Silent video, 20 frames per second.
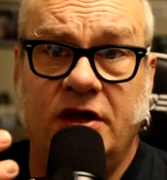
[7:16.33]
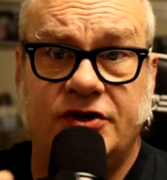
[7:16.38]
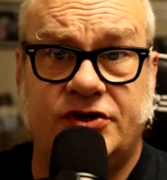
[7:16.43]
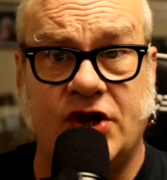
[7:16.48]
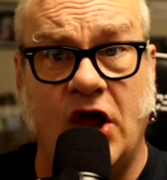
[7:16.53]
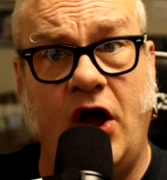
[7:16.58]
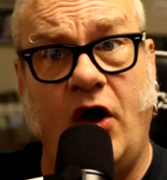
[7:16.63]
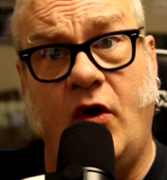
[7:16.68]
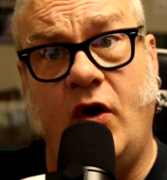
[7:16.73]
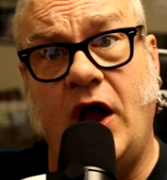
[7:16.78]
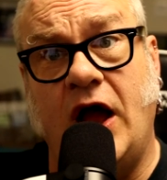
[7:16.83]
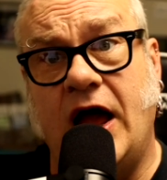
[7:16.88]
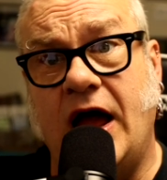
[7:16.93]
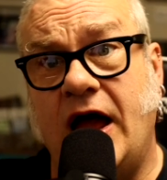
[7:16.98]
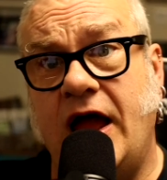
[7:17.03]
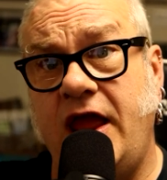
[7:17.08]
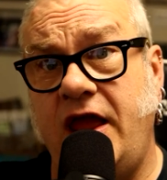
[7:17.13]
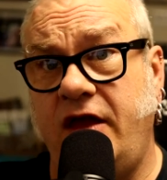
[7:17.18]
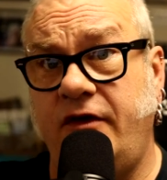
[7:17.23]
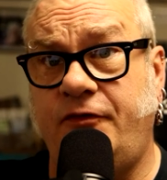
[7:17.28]
So
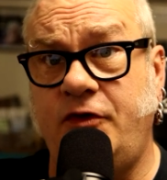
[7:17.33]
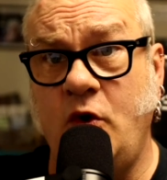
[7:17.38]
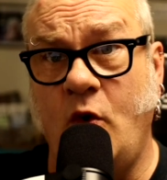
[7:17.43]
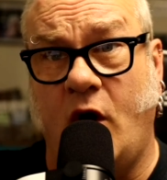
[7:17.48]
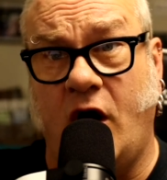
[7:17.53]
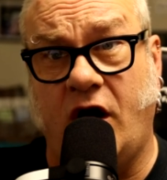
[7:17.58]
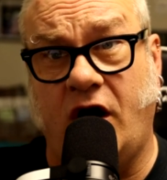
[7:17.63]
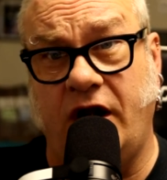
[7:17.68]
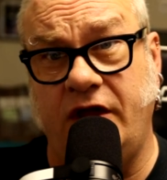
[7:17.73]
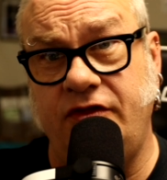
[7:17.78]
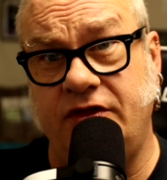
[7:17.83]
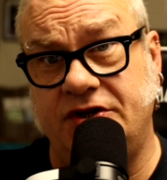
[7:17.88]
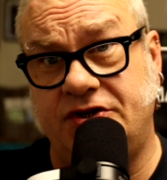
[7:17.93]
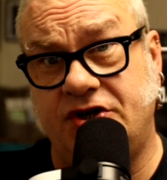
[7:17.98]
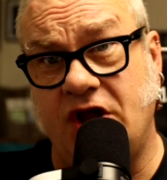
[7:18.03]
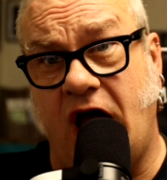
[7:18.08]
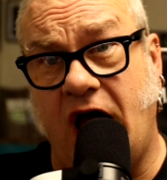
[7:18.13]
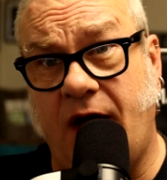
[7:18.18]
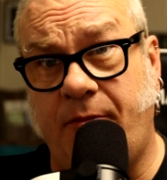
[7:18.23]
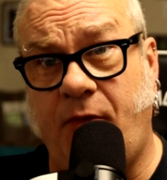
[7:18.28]
uh, if you are in the
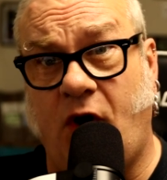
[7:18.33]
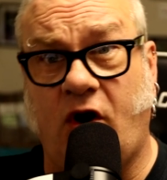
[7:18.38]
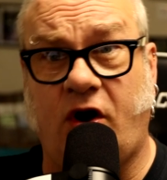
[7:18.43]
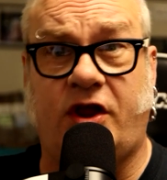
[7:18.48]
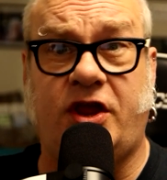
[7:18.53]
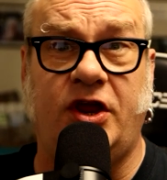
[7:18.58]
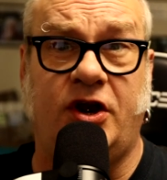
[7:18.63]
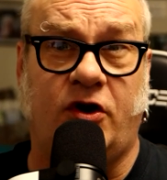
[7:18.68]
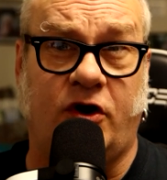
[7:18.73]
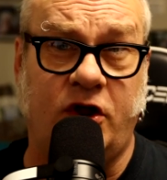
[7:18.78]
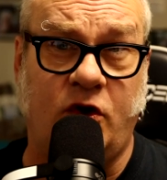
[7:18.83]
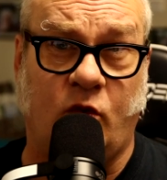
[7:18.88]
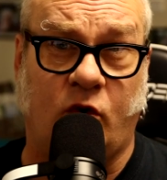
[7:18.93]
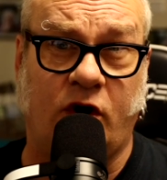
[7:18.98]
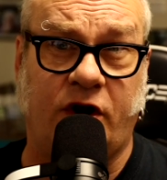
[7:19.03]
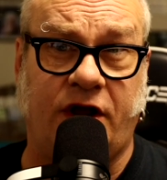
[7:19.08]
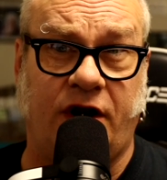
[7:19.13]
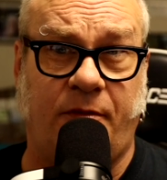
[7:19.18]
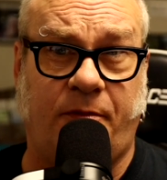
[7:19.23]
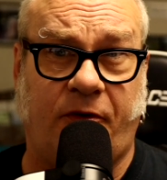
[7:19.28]
job market or you
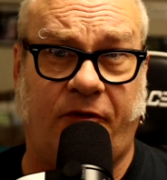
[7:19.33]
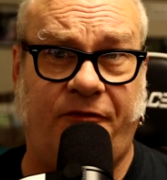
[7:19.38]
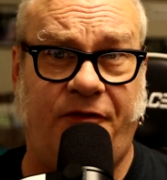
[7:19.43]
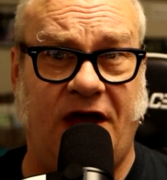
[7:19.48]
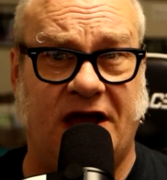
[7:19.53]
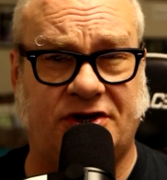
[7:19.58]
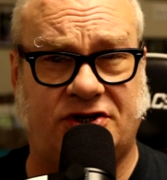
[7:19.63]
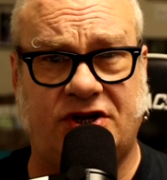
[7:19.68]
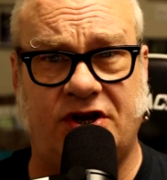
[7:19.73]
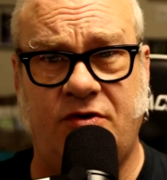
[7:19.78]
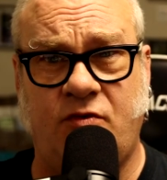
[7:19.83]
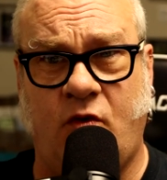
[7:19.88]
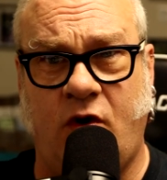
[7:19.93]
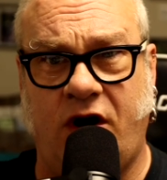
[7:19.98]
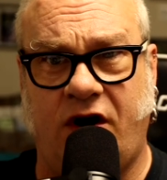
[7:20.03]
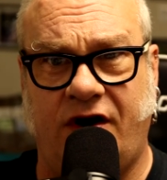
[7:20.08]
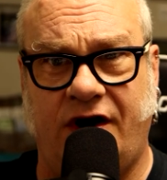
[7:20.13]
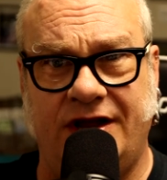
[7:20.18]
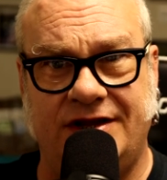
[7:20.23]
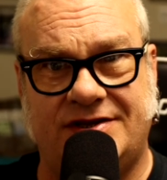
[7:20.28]
work in a profession
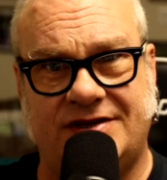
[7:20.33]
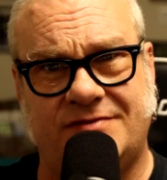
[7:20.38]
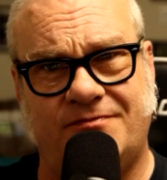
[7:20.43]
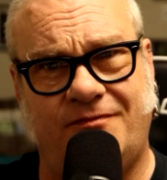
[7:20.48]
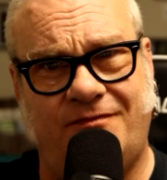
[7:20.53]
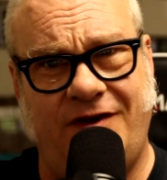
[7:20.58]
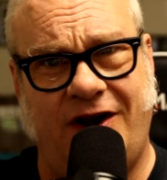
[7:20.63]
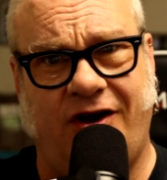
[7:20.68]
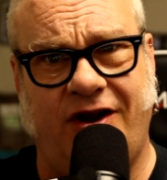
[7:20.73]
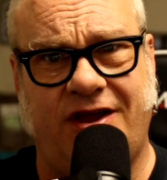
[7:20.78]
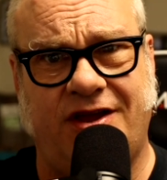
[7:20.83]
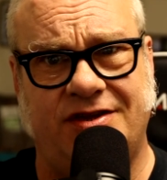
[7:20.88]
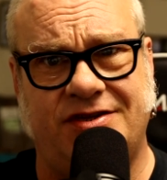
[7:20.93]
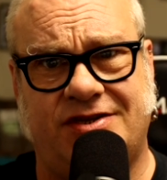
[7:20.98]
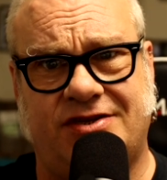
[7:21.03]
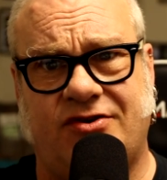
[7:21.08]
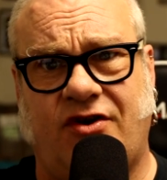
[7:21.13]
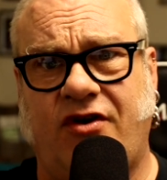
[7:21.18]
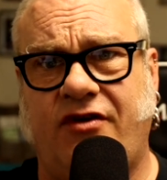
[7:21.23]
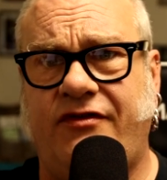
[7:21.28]
where it's very
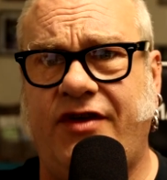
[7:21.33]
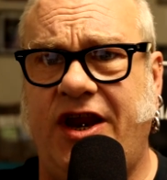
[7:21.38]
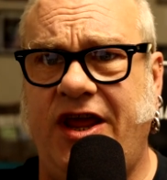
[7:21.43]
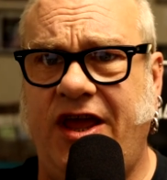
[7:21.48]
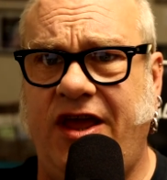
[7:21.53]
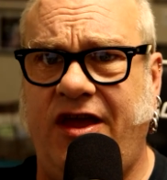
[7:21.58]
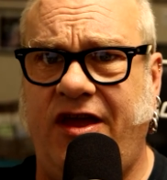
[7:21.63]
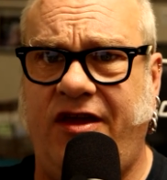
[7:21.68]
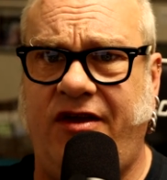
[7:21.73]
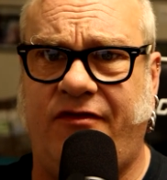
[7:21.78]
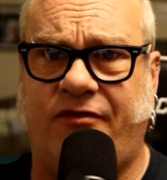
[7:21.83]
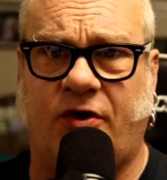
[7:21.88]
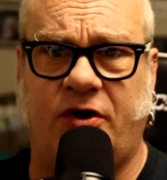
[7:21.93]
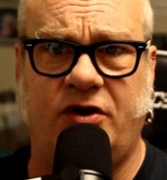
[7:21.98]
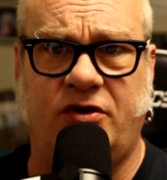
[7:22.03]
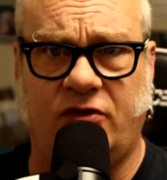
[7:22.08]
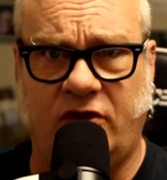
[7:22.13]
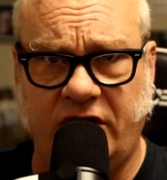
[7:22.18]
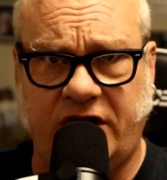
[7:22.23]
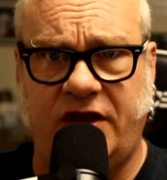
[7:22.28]
conservative
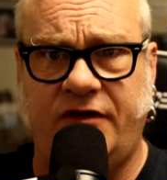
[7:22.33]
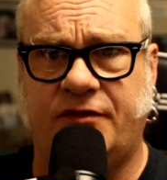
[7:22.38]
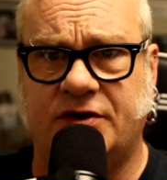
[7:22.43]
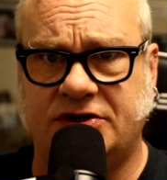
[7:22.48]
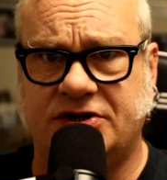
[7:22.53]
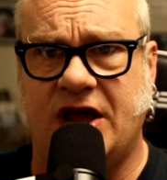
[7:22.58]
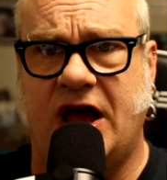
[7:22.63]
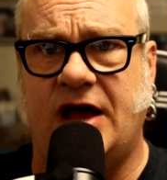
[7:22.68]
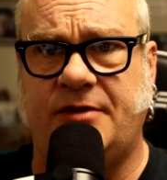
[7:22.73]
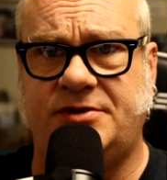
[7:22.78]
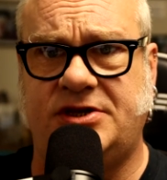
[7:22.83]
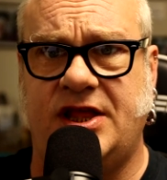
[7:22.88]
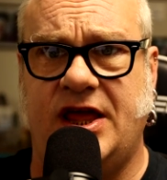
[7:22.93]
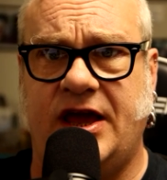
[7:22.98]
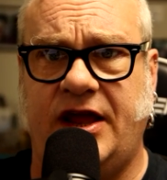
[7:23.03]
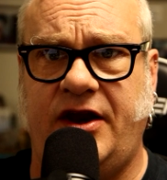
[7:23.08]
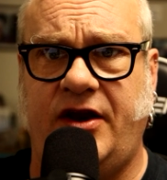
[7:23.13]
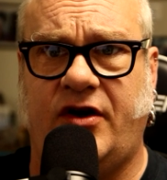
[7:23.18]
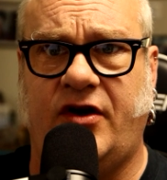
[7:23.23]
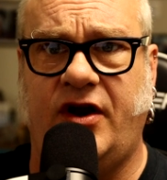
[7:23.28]
or you're looking for jobs in
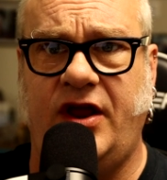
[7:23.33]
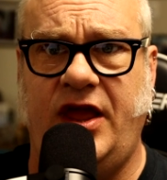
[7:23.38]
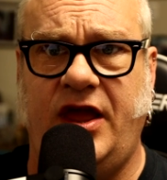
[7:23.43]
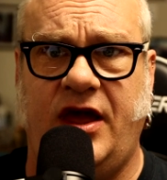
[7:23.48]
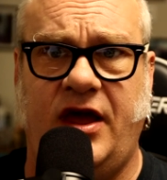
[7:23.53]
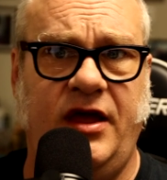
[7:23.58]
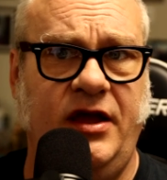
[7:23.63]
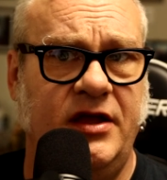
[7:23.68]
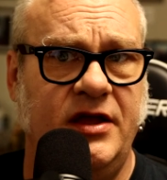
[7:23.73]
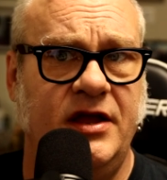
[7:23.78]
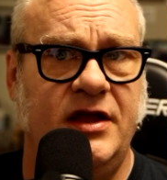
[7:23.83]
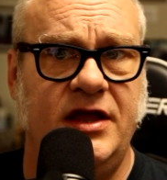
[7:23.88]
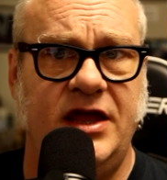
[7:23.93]
that area,